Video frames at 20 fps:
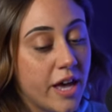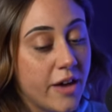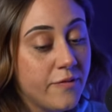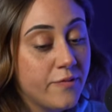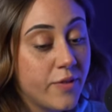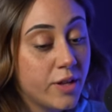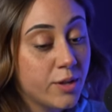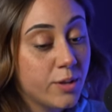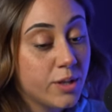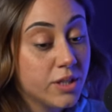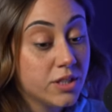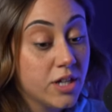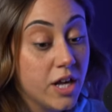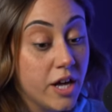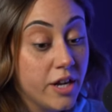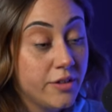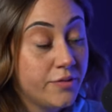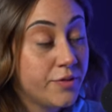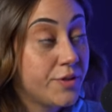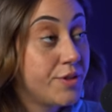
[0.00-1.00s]
I follow a
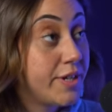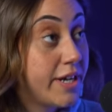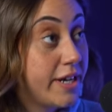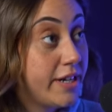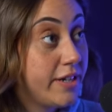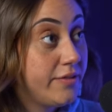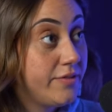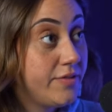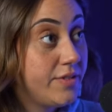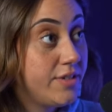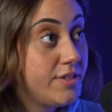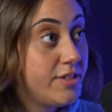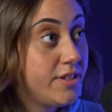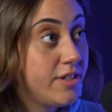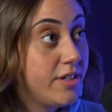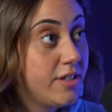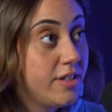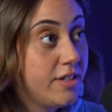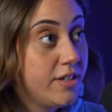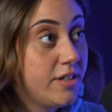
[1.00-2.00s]
lot of creatives,
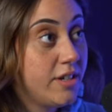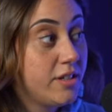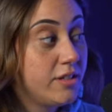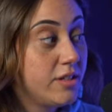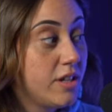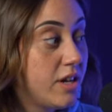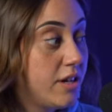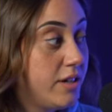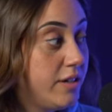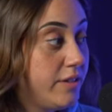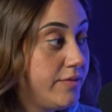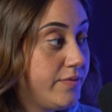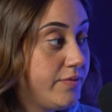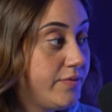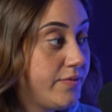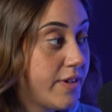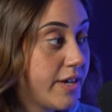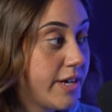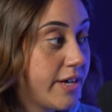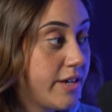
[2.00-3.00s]
a lot
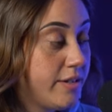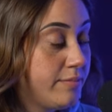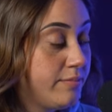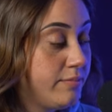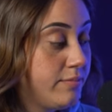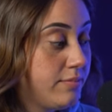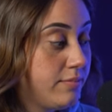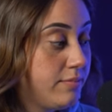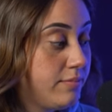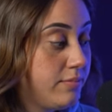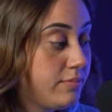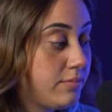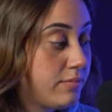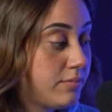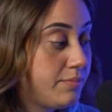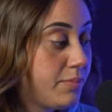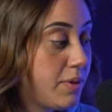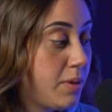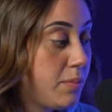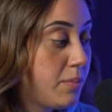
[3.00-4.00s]
of um,
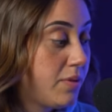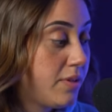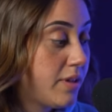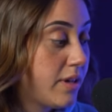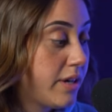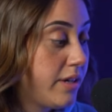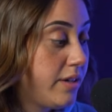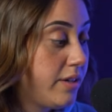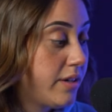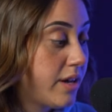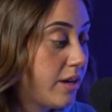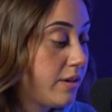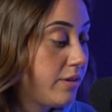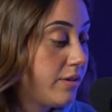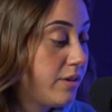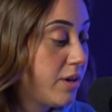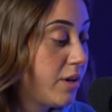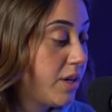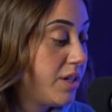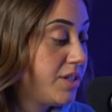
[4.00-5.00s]
people that I
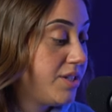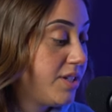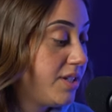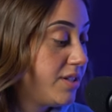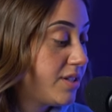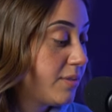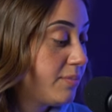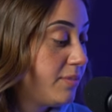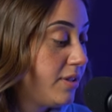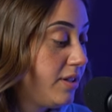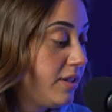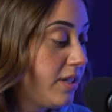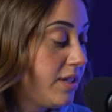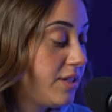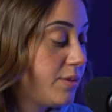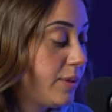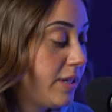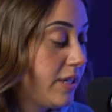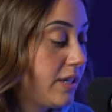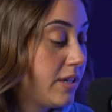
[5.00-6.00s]
don't know. I see something they
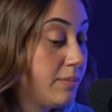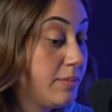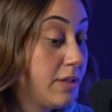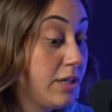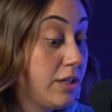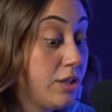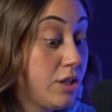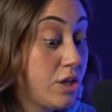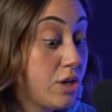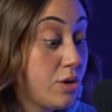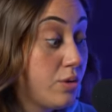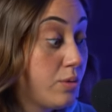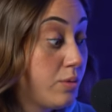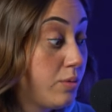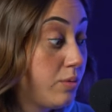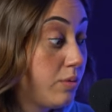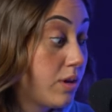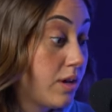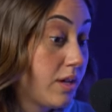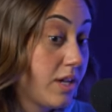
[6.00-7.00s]
tweet, and I'm like, "Yo,
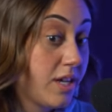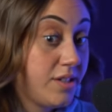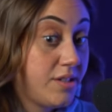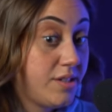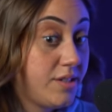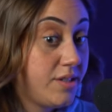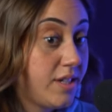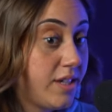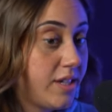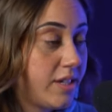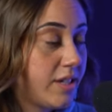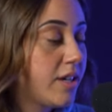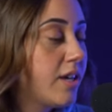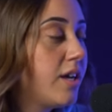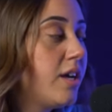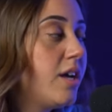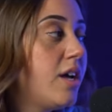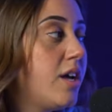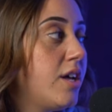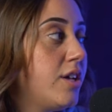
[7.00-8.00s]
that's sick."
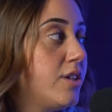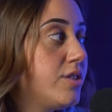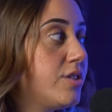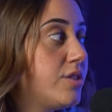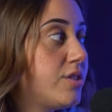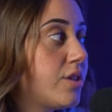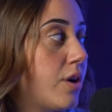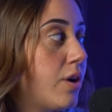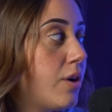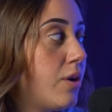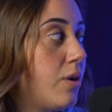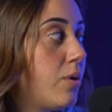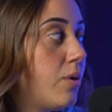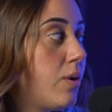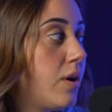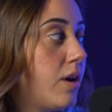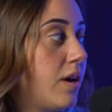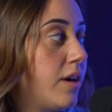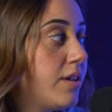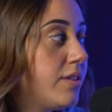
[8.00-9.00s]
Yeah.
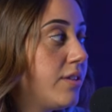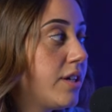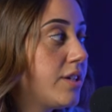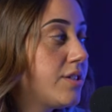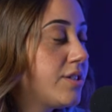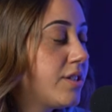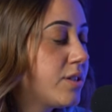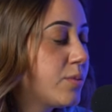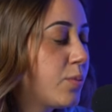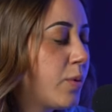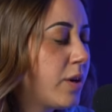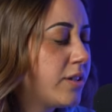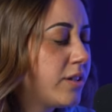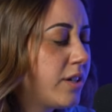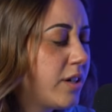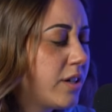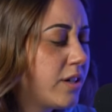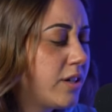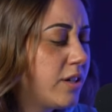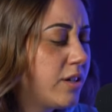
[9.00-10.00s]
So there's this one
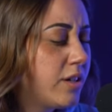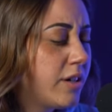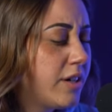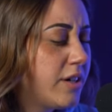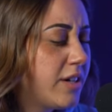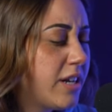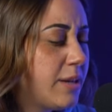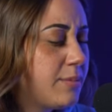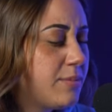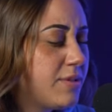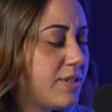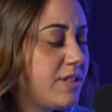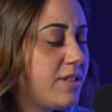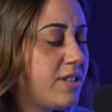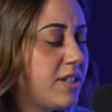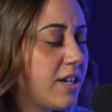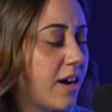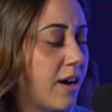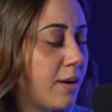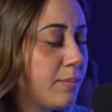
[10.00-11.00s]
girl. Her name's
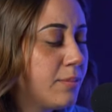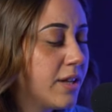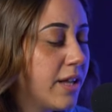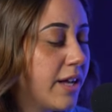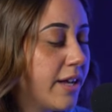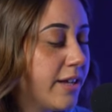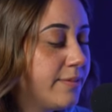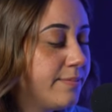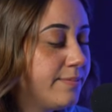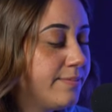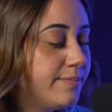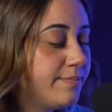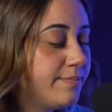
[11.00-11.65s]
Diabla.